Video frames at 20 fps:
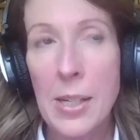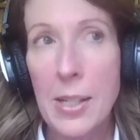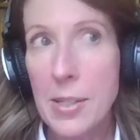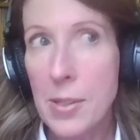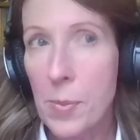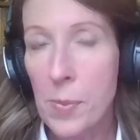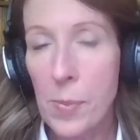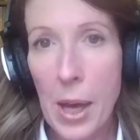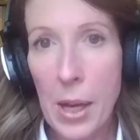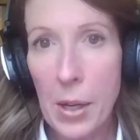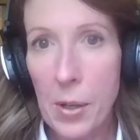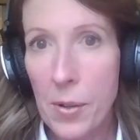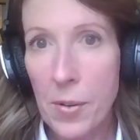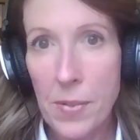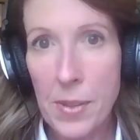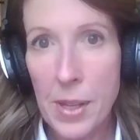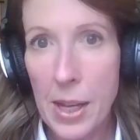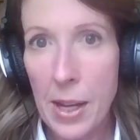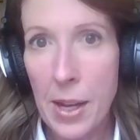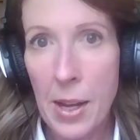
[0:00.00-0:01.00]
Doesn't matter
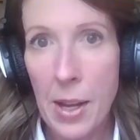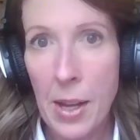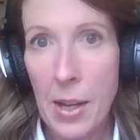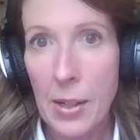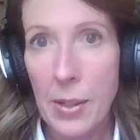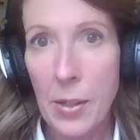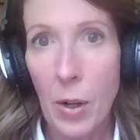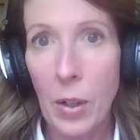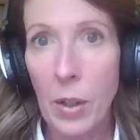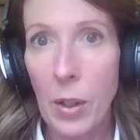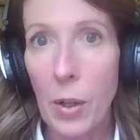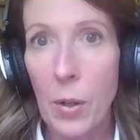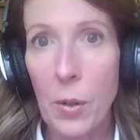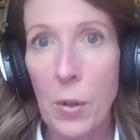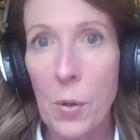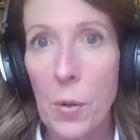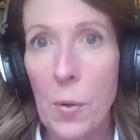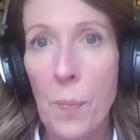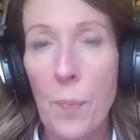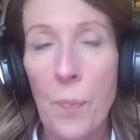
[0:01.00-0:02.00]
if they're not
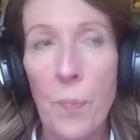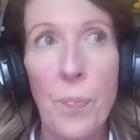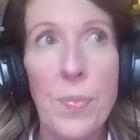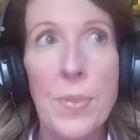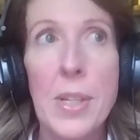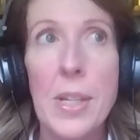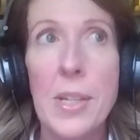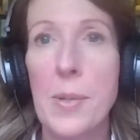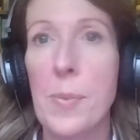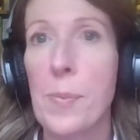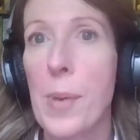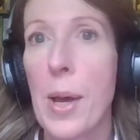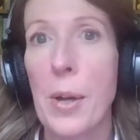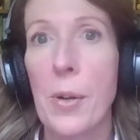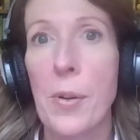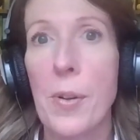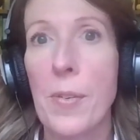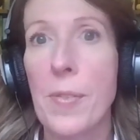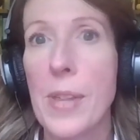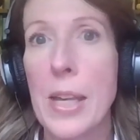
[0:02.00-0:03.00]
local. Doesn't
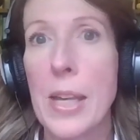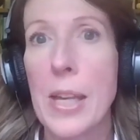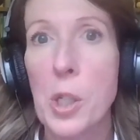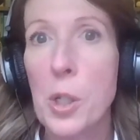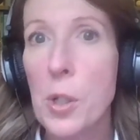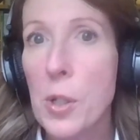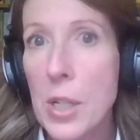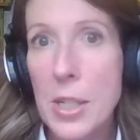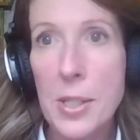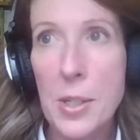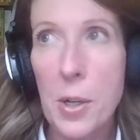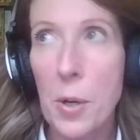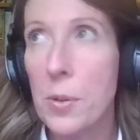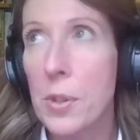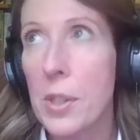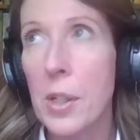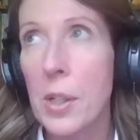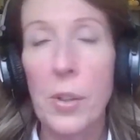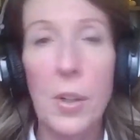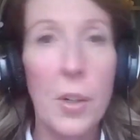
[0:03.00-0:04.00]
matter if they're 2 years
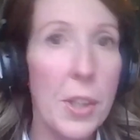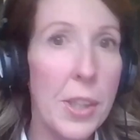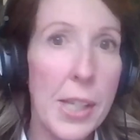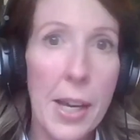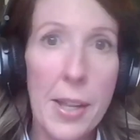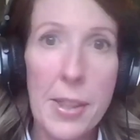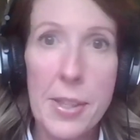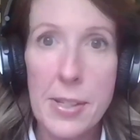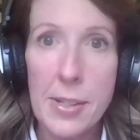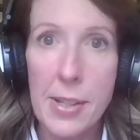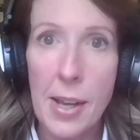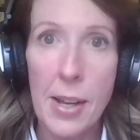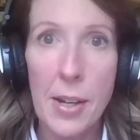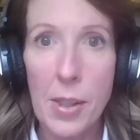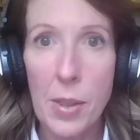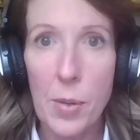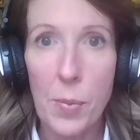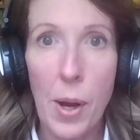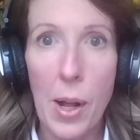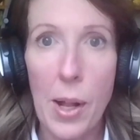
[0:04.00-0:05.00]
old and they're on the other
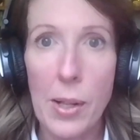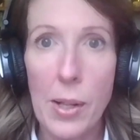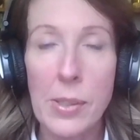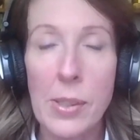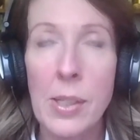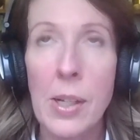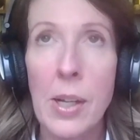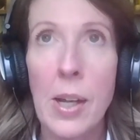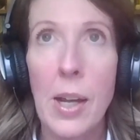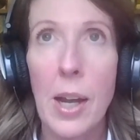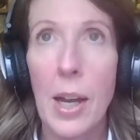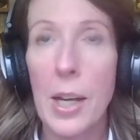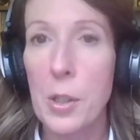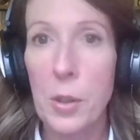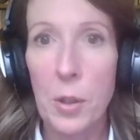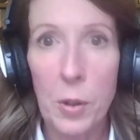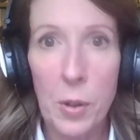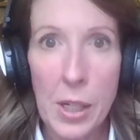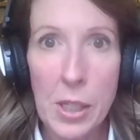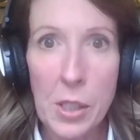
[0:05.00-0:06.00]
side of the world
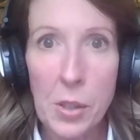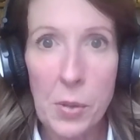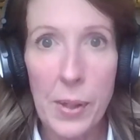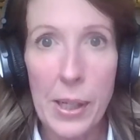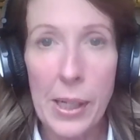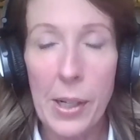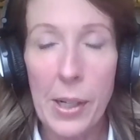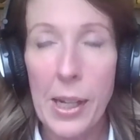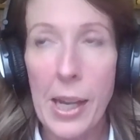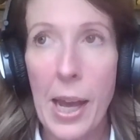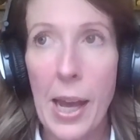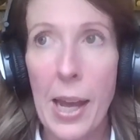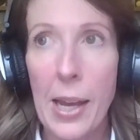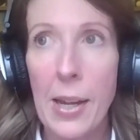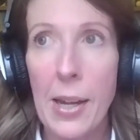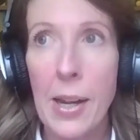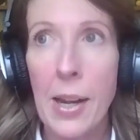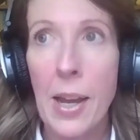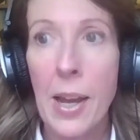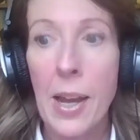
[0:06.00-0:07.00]
and you're not going to
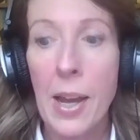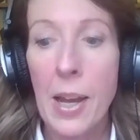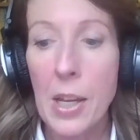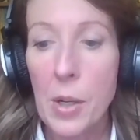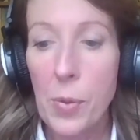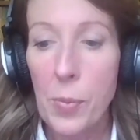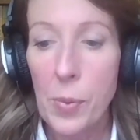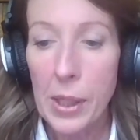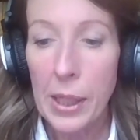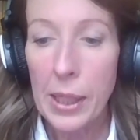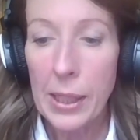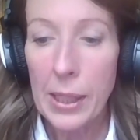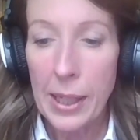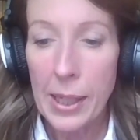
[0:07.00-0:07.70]
relocate. You want to